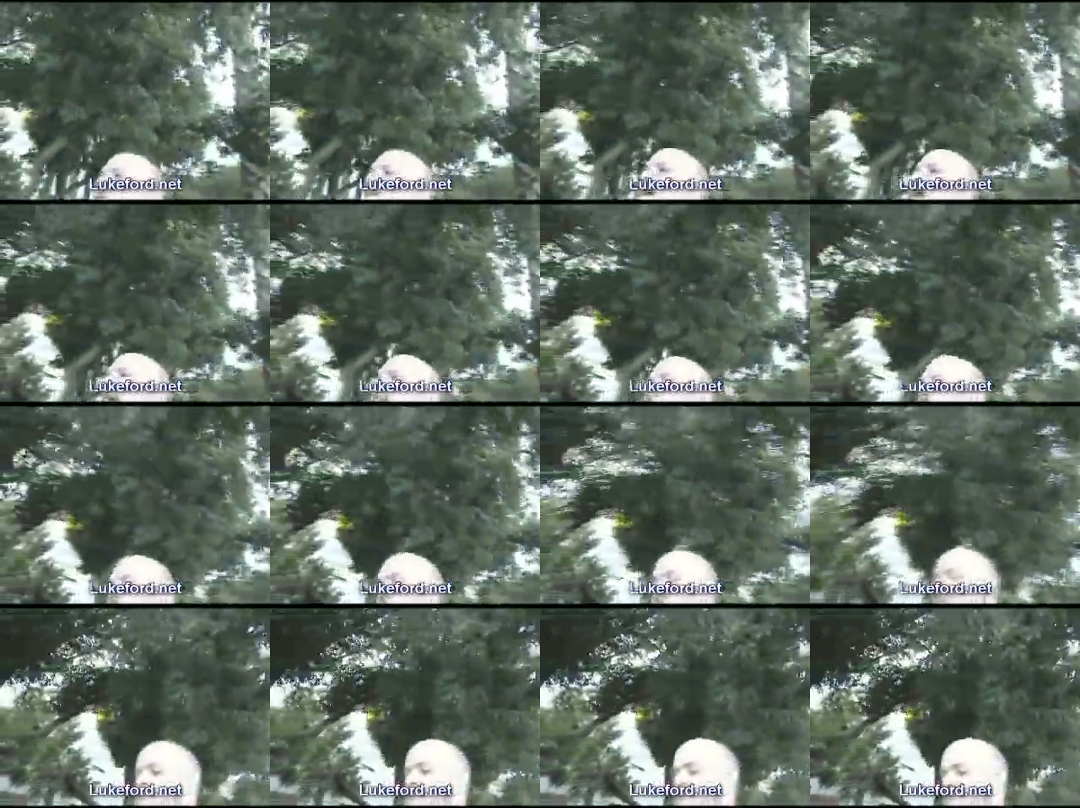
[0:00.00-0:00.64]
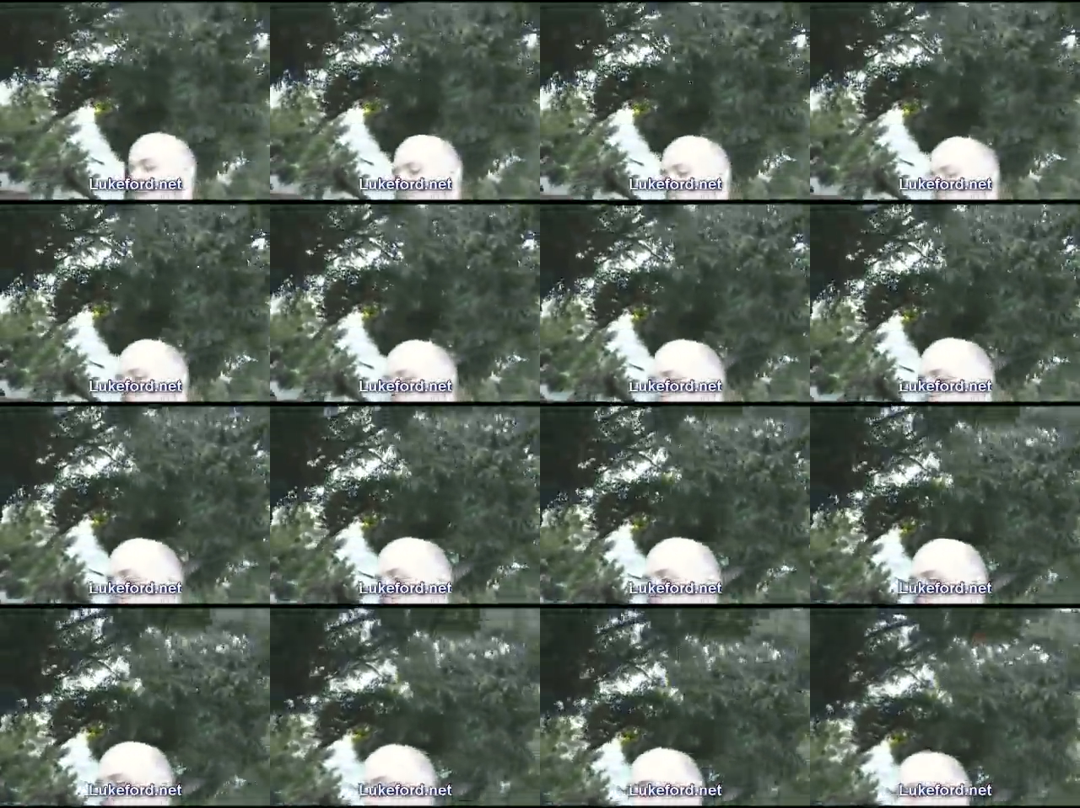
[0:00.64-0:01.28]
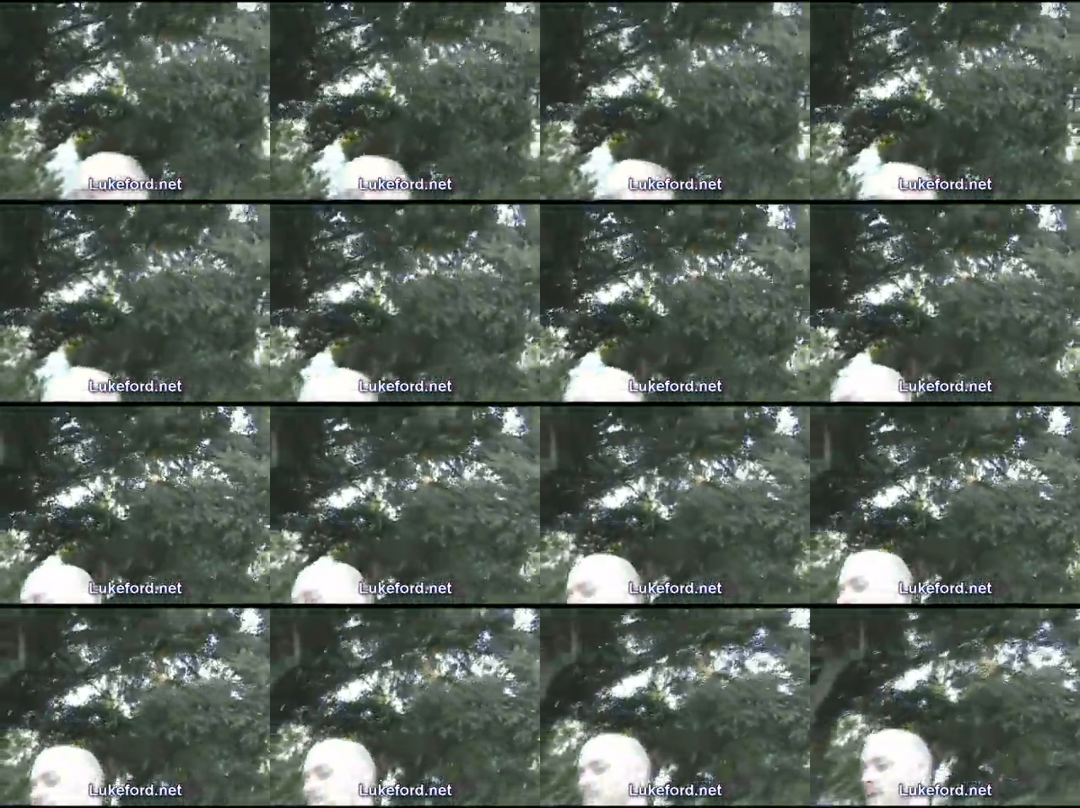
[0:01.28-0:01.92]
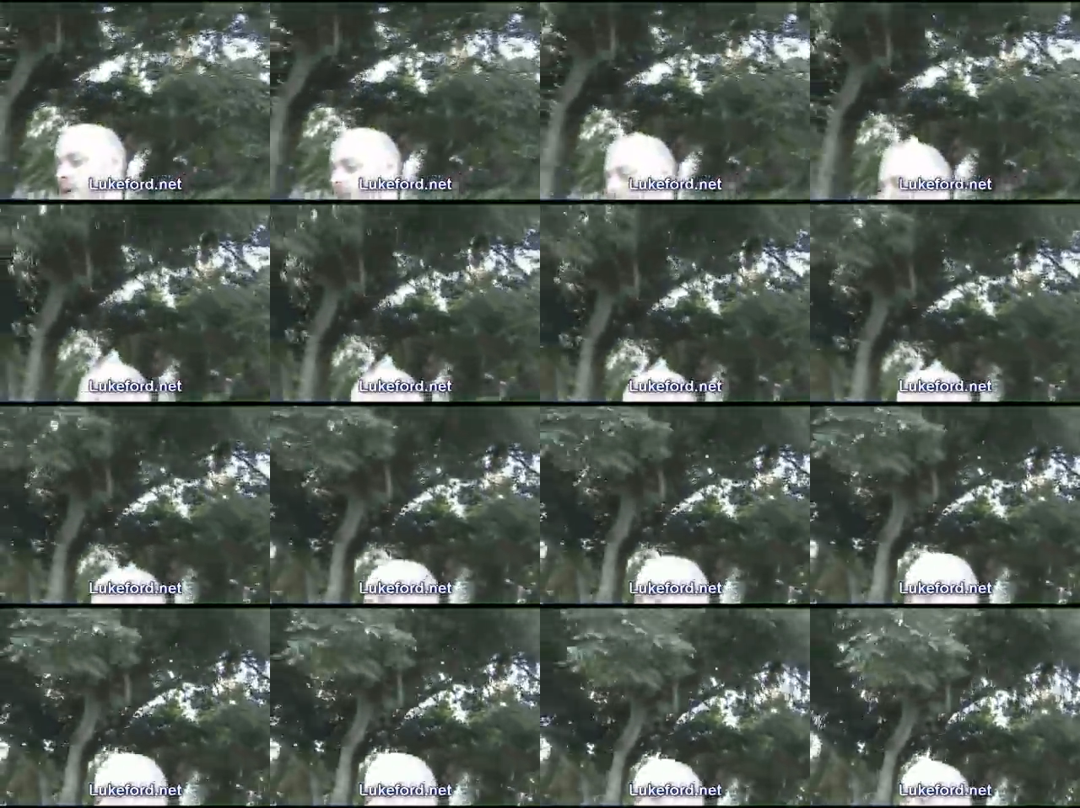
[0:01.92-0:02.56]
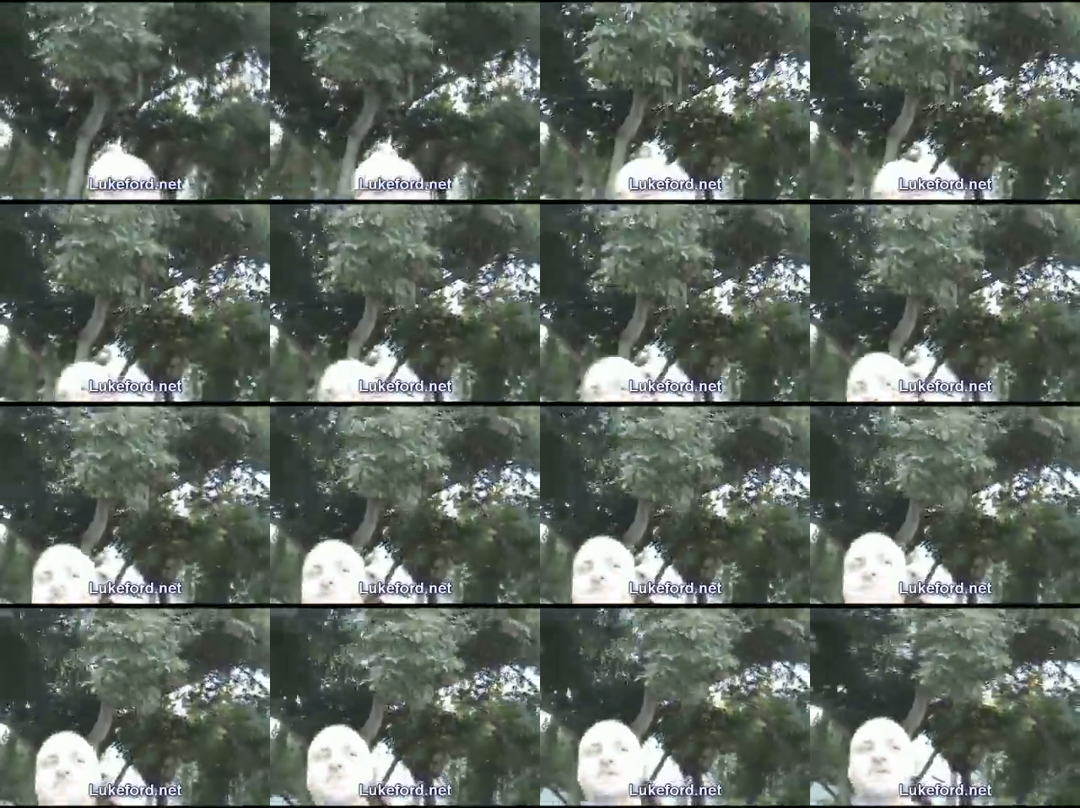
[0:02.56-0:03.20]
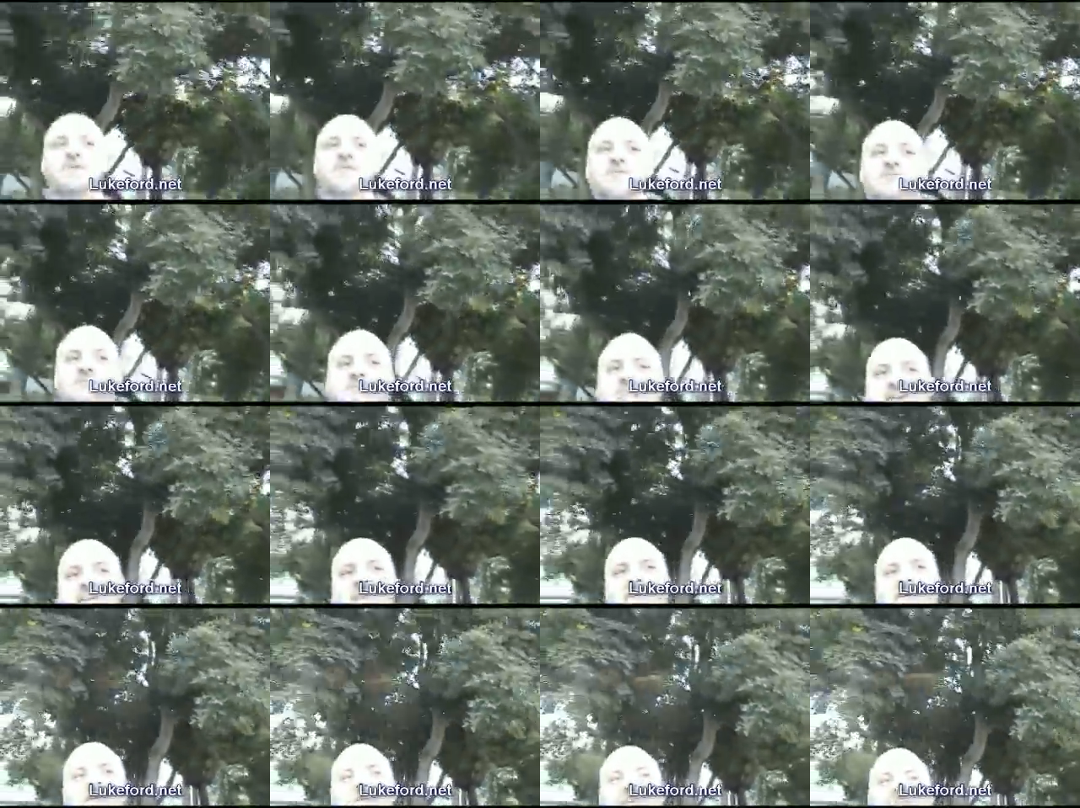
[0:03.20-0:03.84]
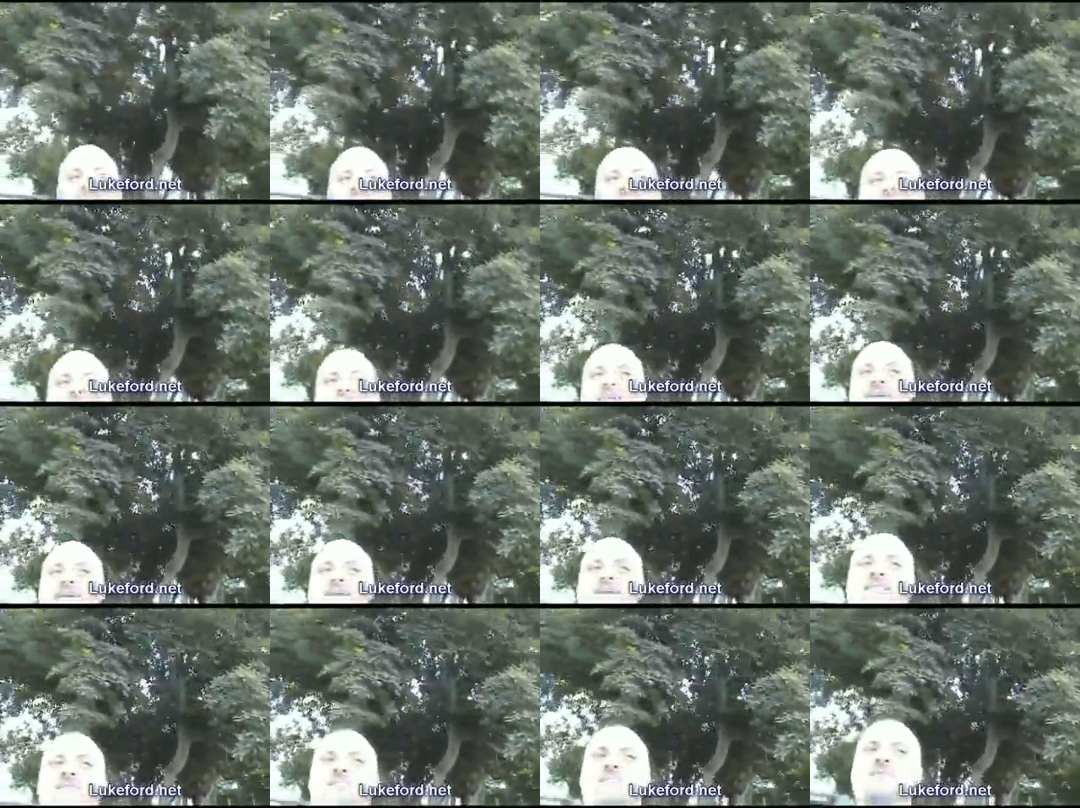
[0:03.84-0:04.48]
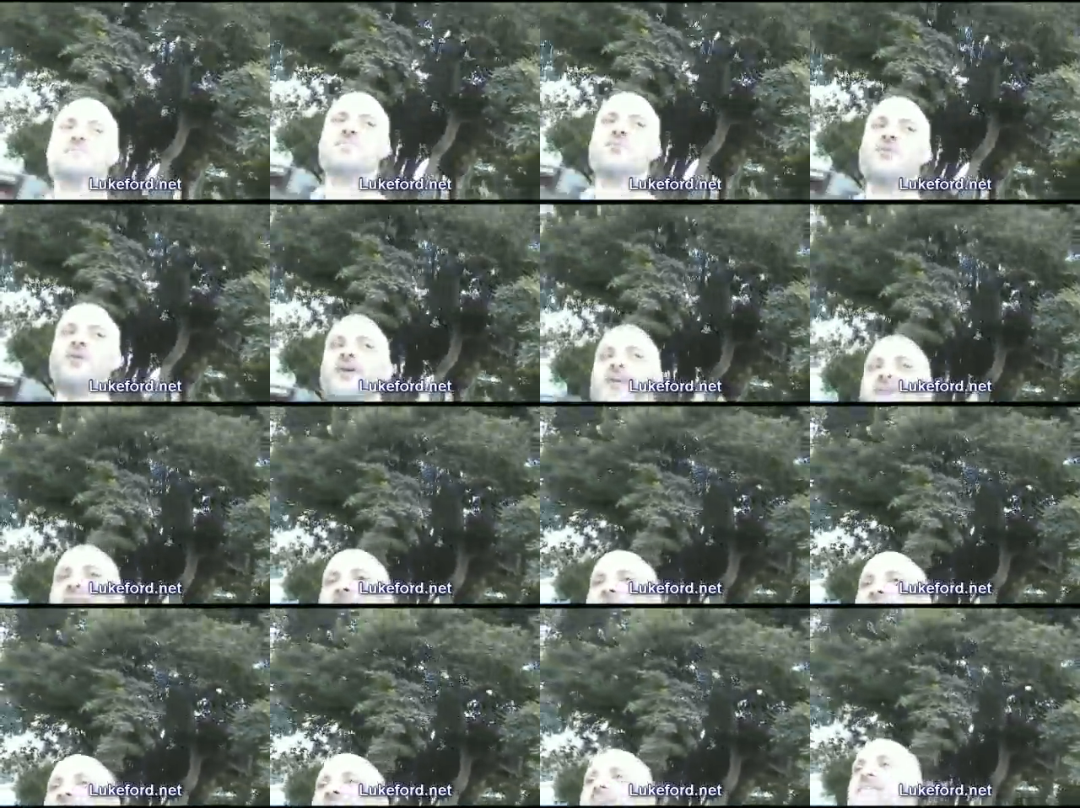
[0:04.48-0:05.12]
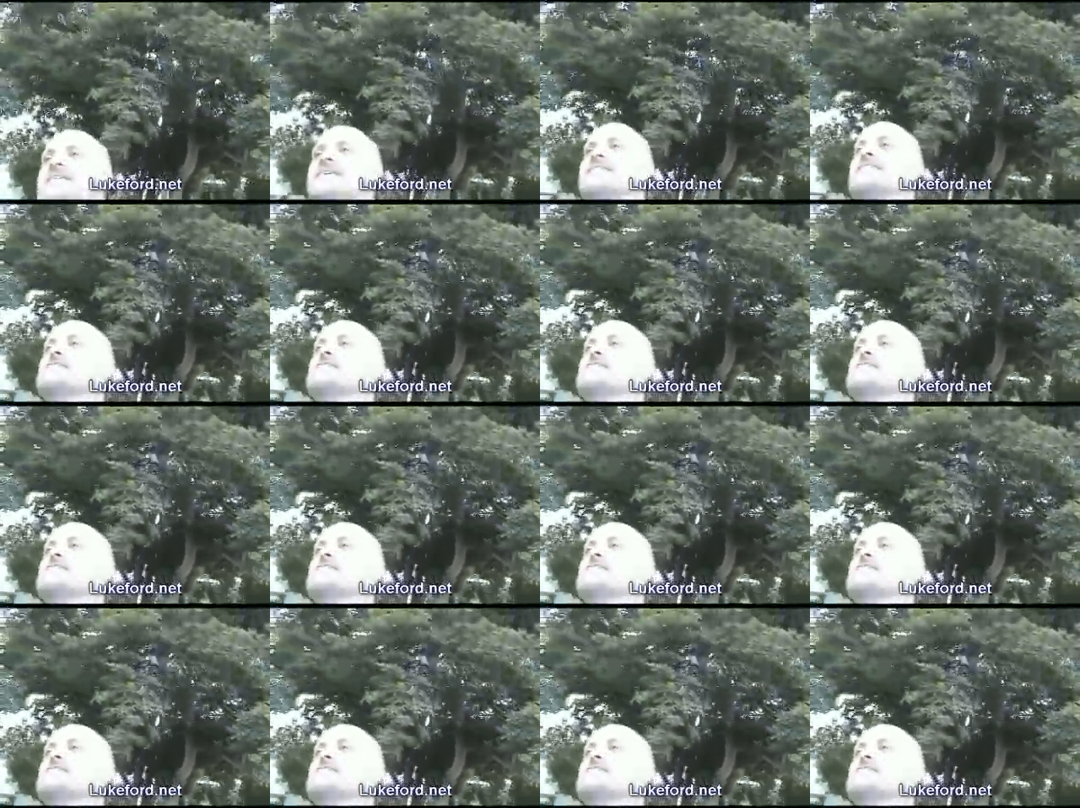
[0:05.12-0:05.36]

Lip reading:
Nobody's mouth can be seen.